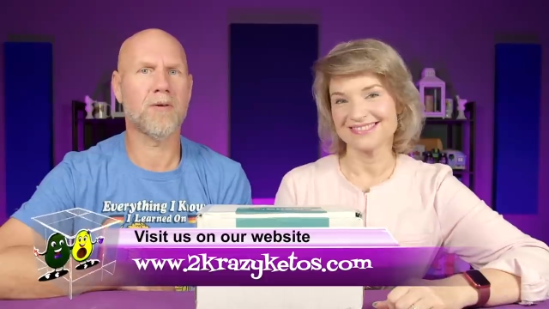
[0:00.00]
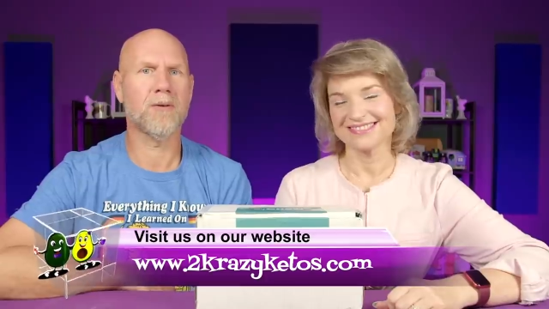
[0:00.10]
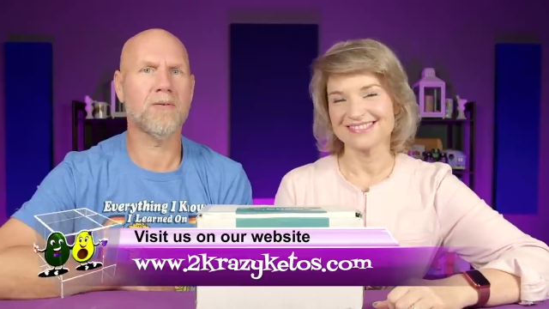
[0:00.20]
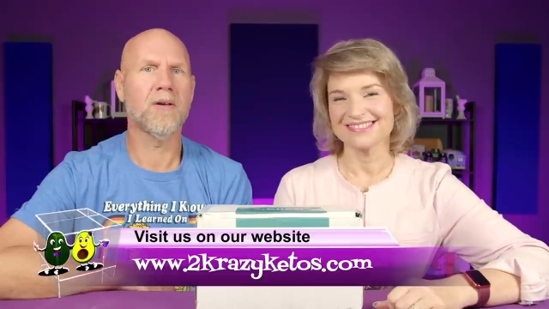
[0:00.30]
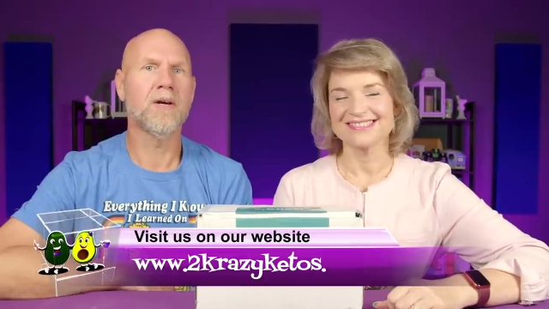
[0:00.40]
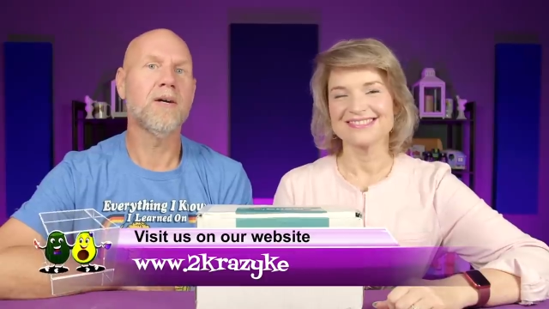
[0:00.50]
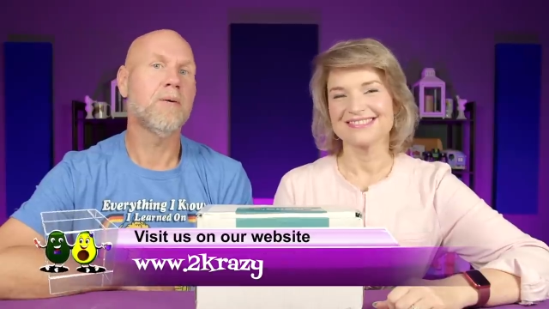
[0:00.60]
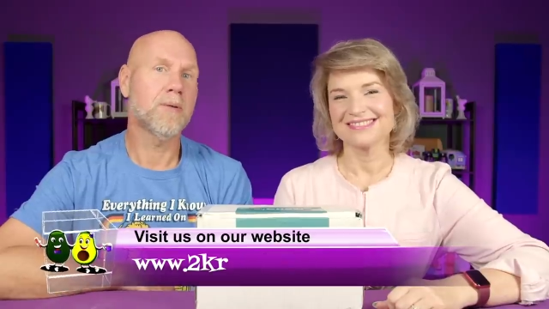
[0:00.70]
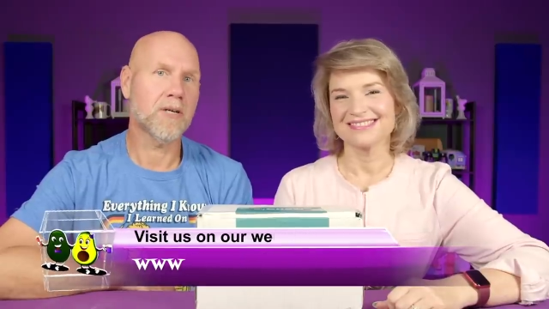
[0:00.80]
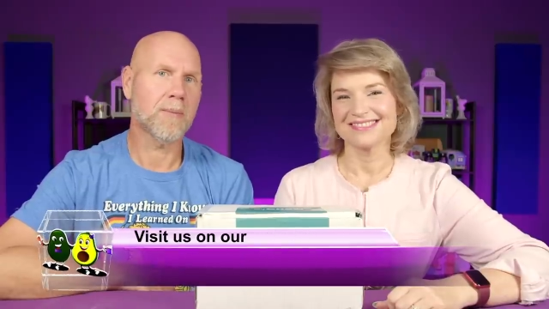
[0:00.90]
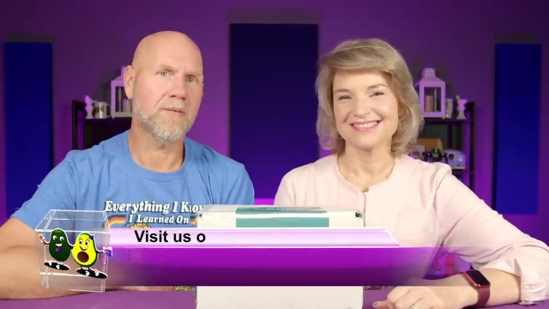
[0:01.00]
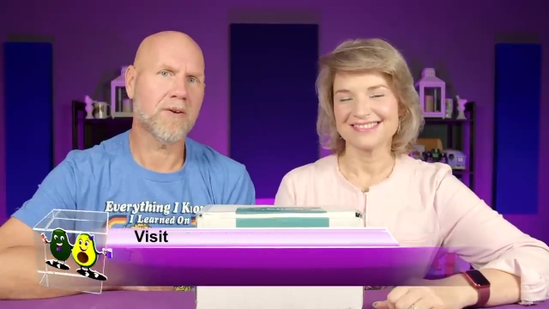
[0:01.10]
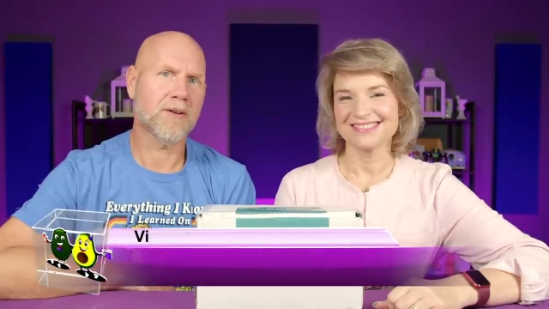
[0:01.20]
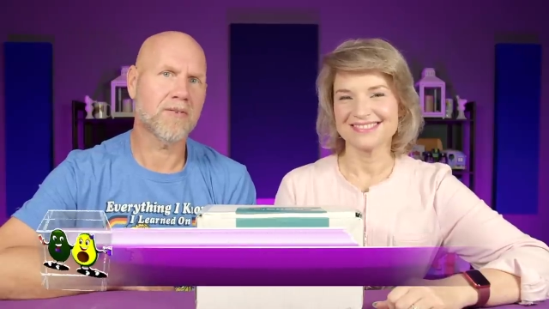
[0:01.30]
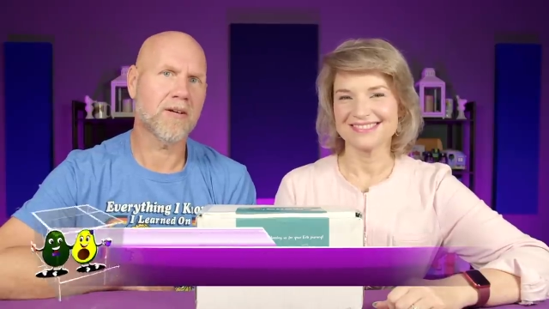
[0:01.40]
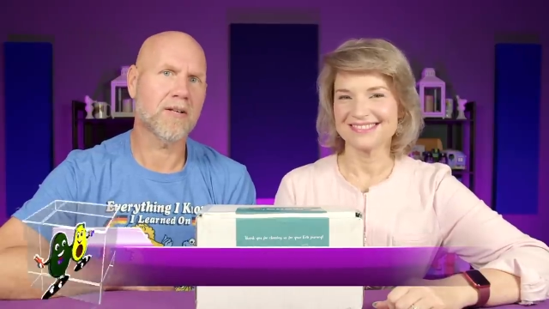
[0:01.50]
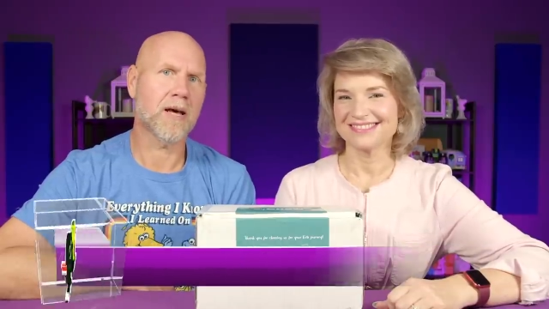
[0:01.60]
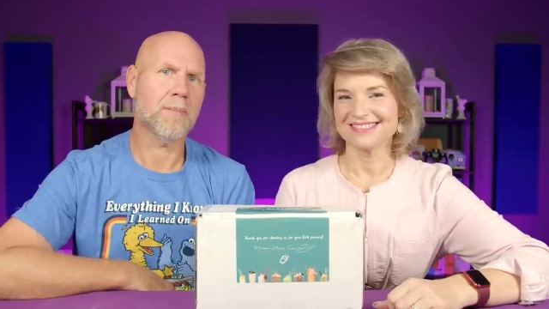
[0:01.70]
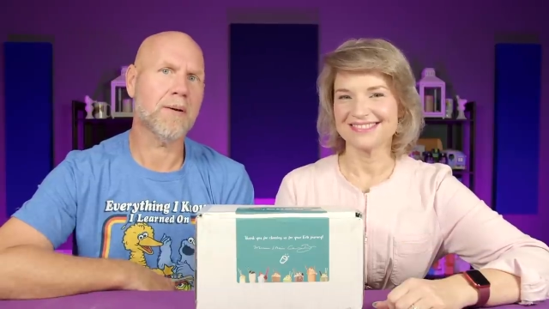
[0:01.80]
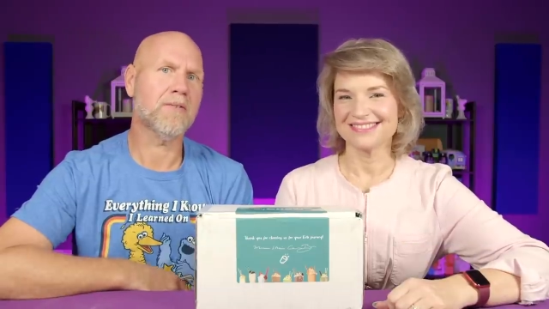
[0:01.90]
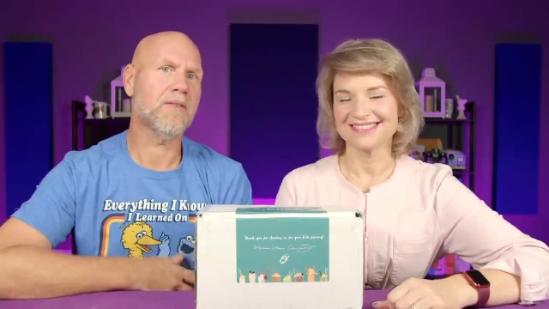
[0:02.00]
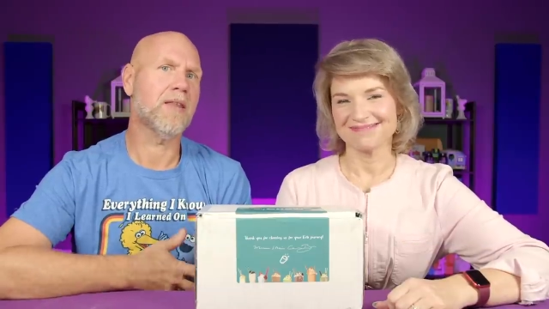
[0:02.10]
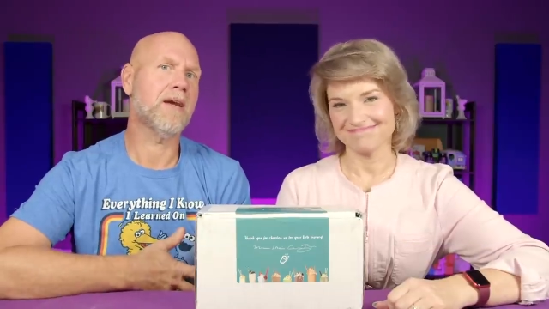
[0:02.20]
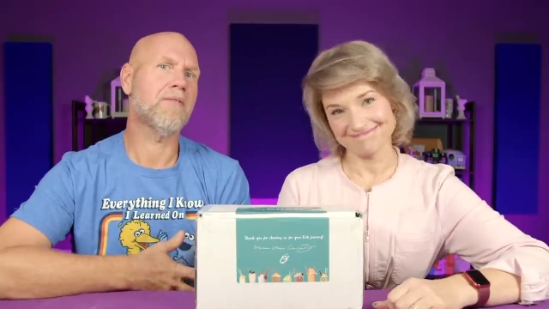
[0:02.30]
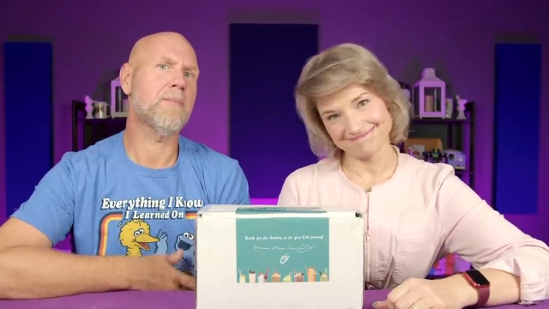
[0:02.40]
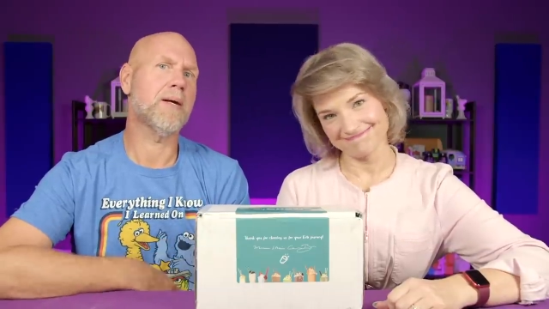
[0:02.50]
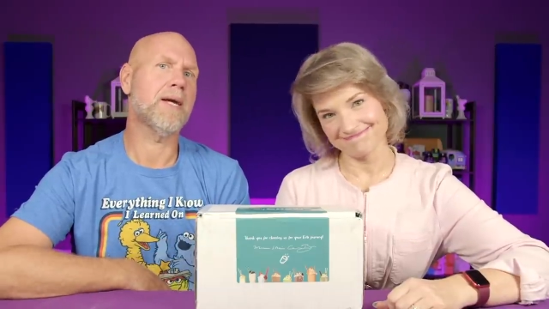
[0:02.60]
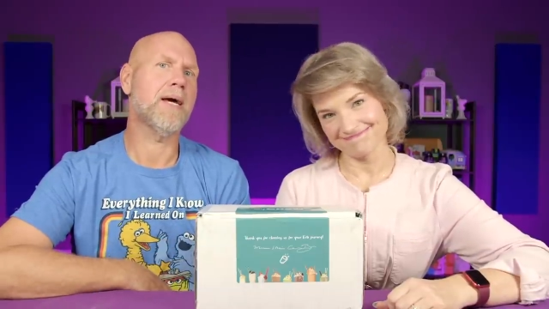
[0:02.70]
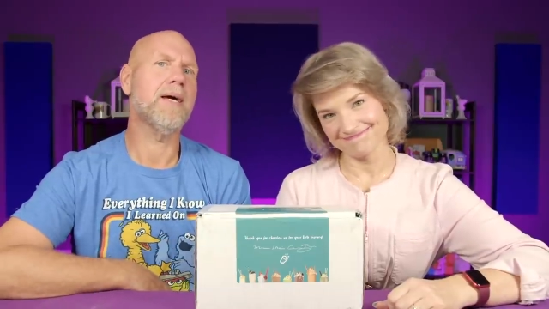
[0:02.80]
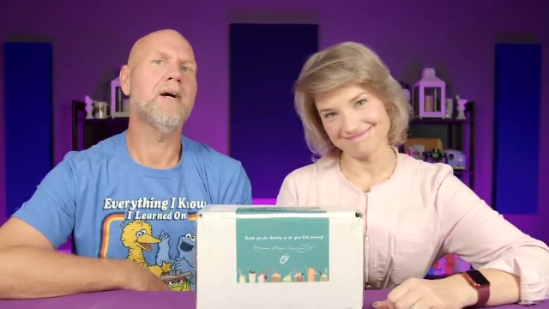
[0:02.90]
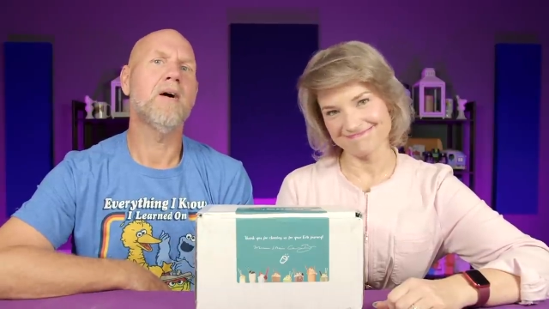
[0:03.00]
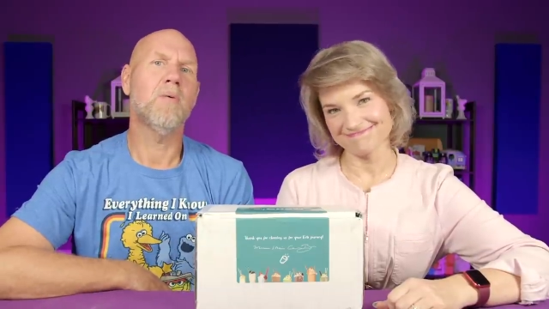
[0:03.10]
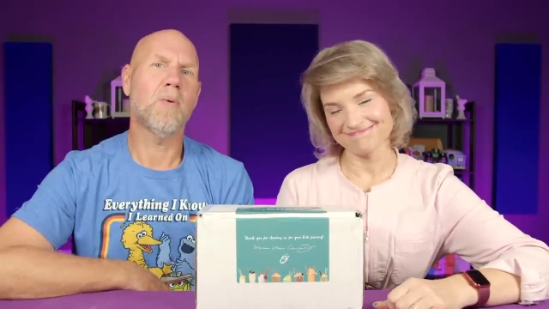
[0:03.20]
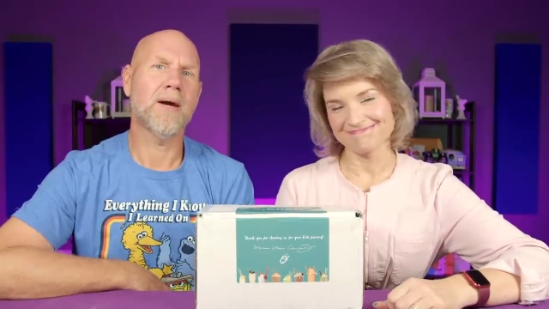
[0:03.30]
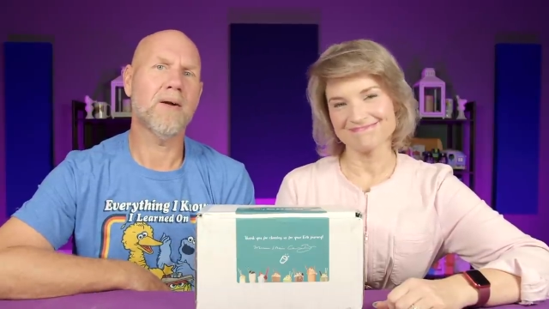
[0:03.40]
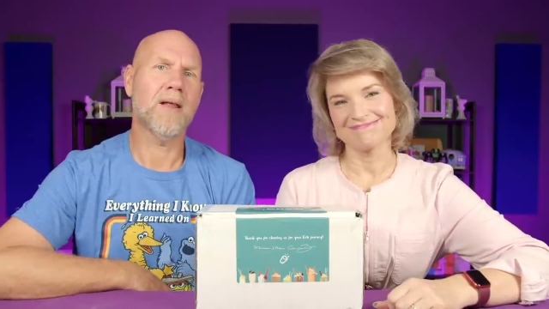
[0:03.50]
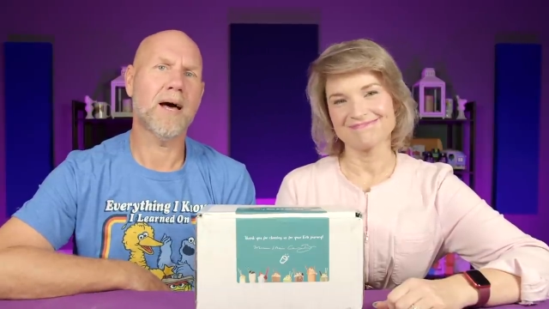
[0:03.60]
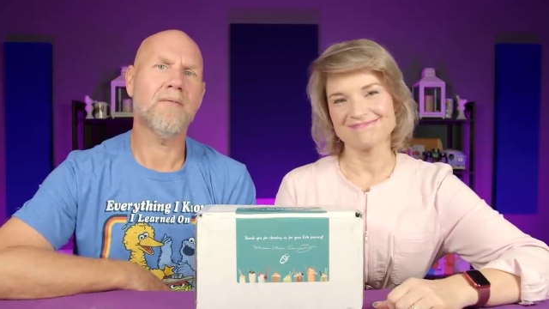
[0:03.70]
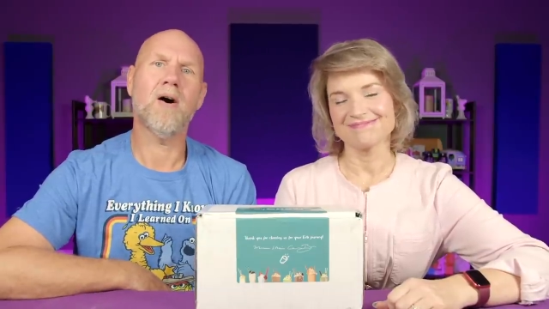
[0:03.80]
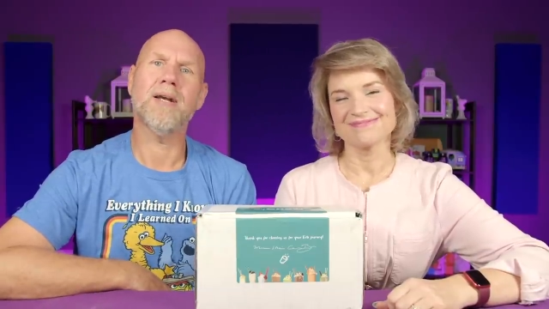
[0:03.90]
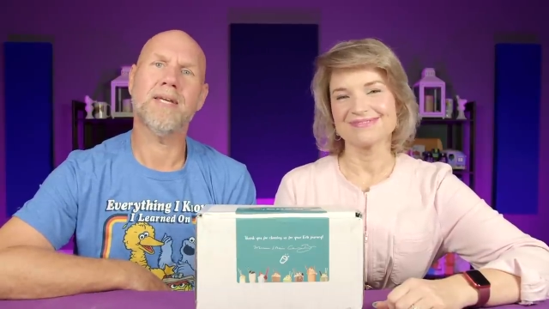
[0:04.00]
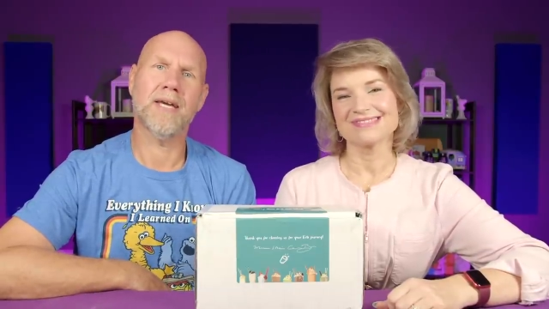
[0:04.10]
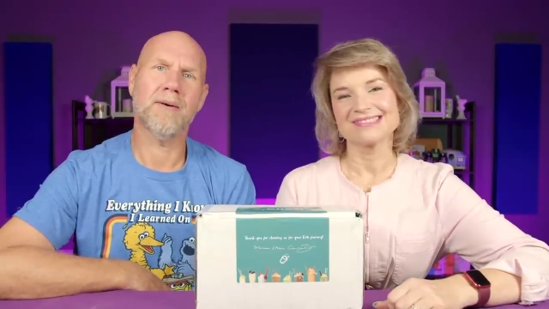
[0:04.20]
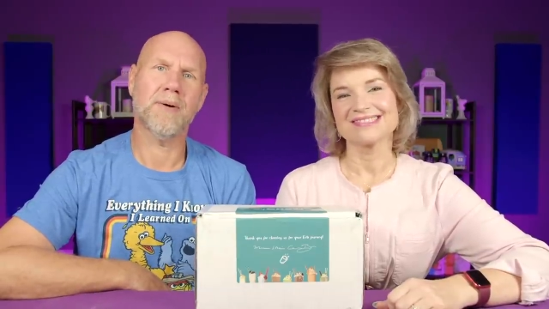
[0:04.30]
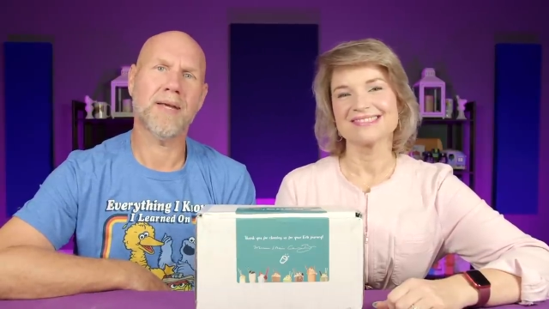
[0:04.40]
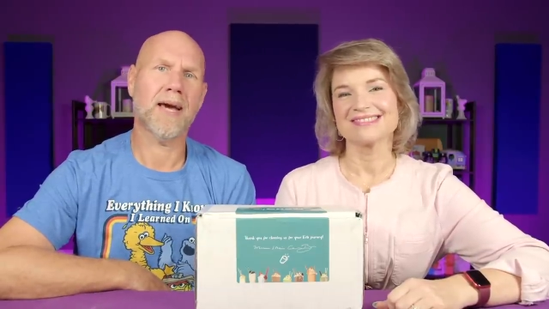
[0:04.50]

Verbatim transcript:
Speaker 1: reviews. We talk about various keto topics, and then every Monday, we go live on Keto on the